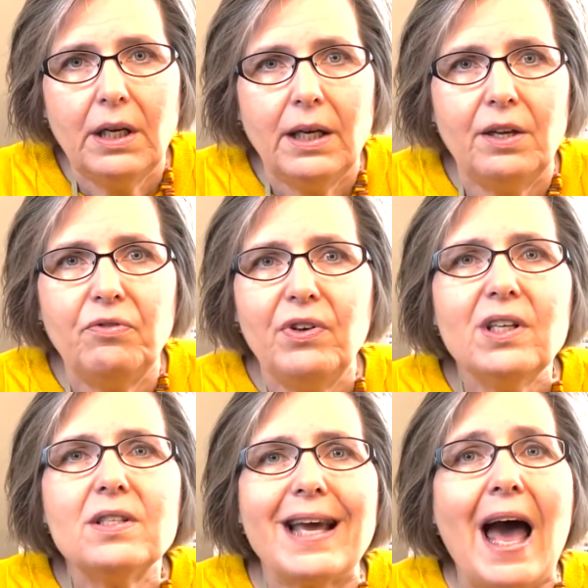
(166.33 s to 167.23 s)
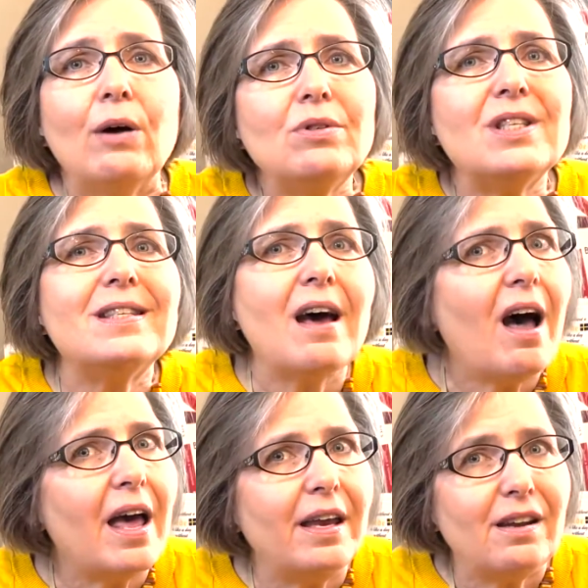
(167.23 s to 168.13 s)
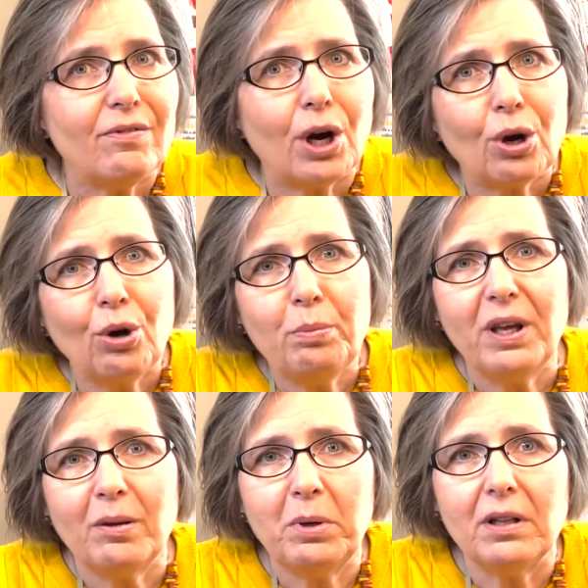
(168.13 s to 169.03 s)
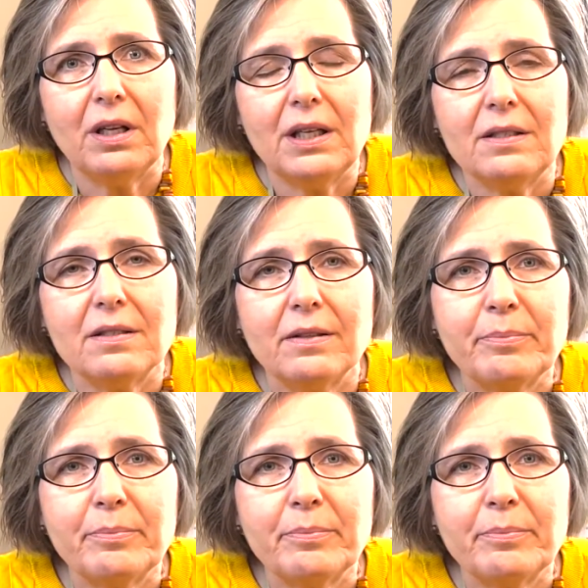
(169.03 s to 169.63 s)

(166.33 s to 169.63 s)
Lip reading: It feels outside of our coping abilities.